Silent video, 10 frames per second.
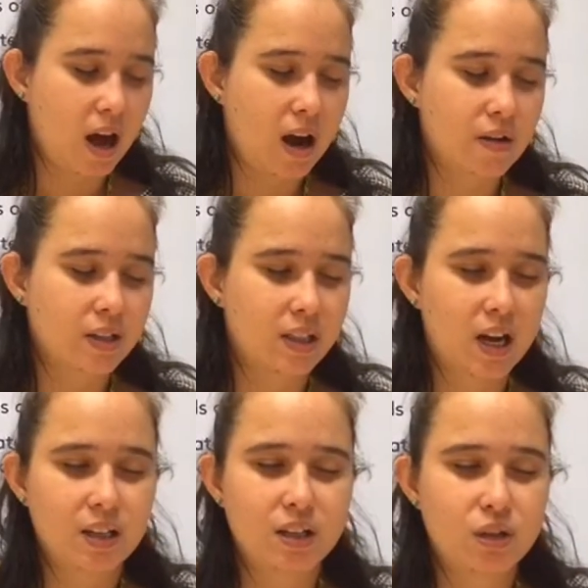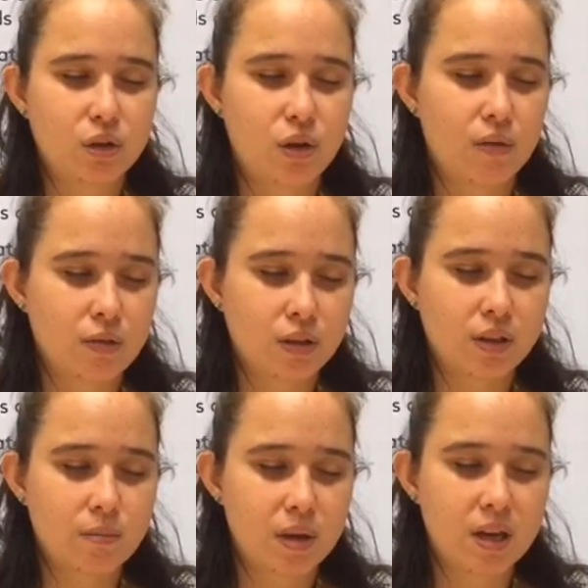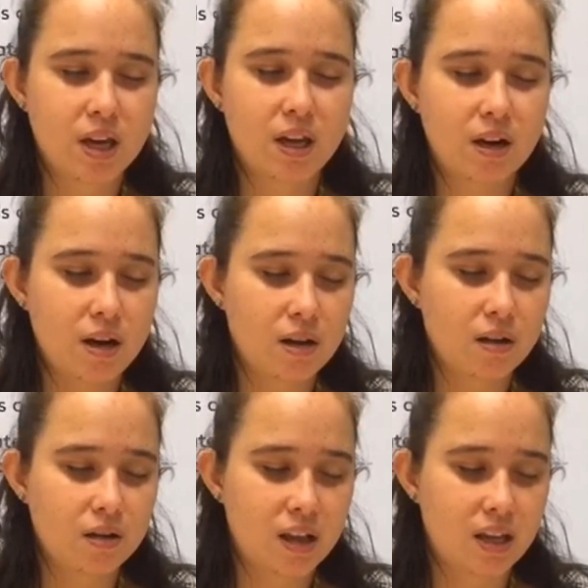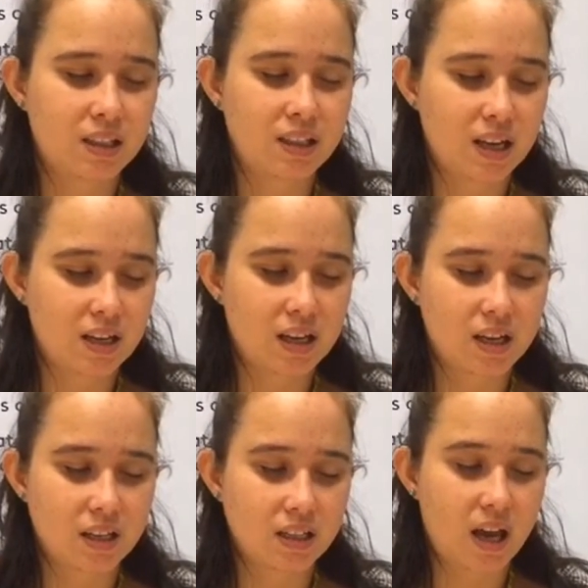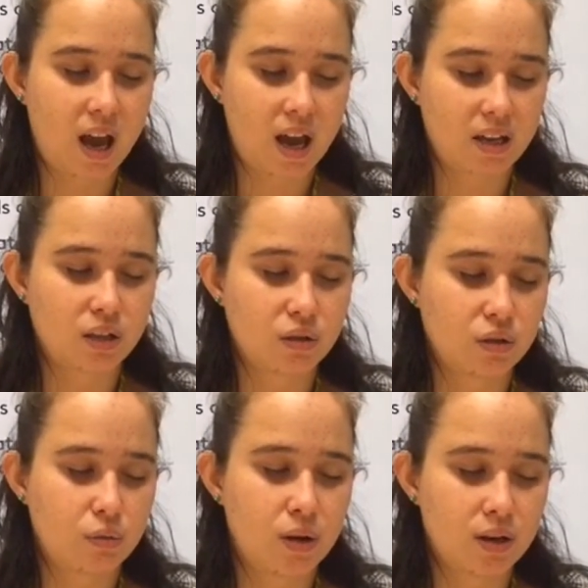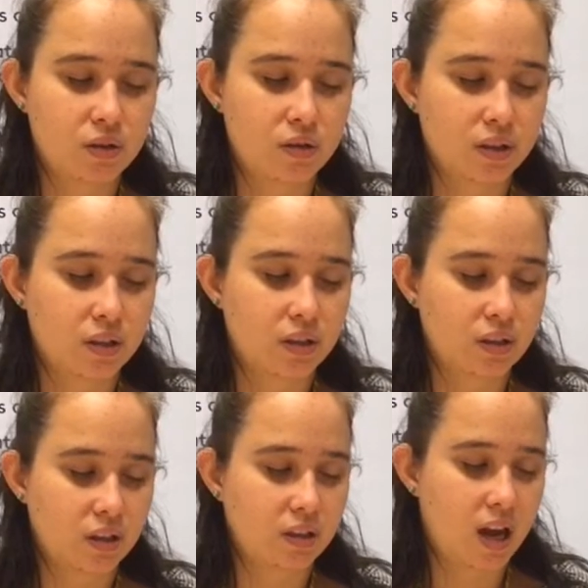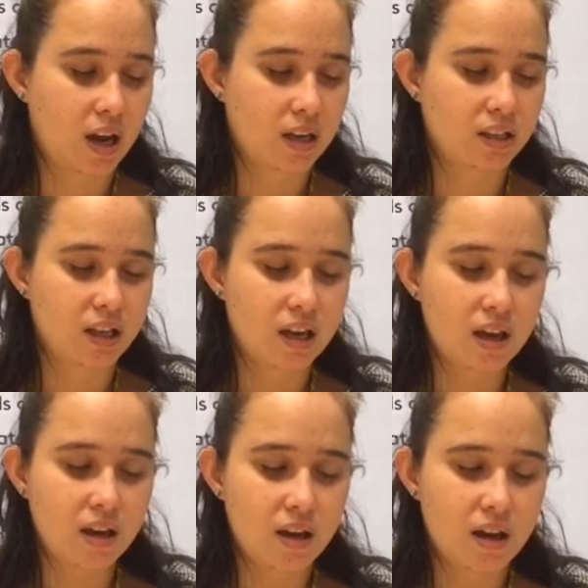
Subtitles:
are excited to obviously begin their studies at the Wanderers Society,